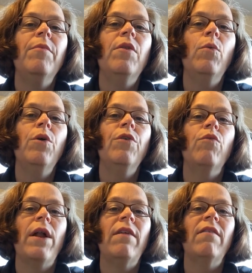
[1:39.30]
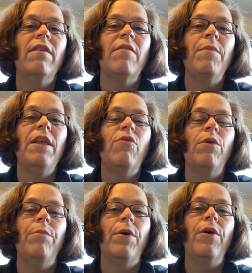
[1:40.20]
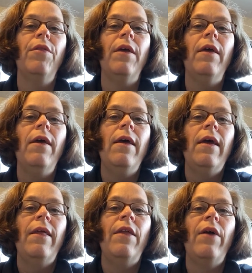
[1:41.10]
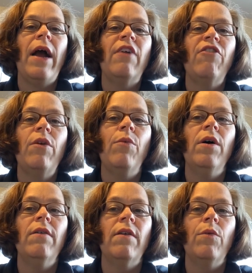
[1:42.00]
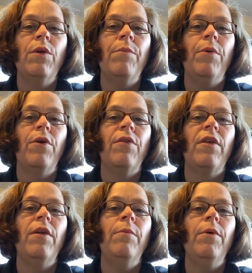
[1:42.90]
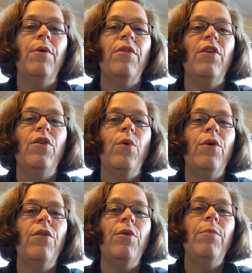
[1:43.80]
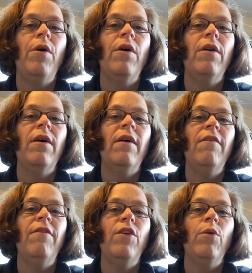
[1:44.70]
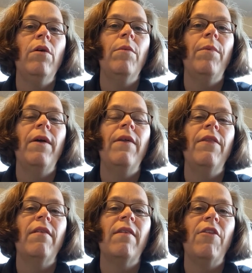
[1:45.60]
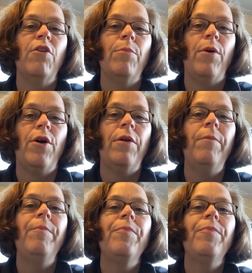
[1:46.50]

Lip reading: The word Renaissance means rebirth, and there actually was a rebirth in both the northern part of Europe and the southern part.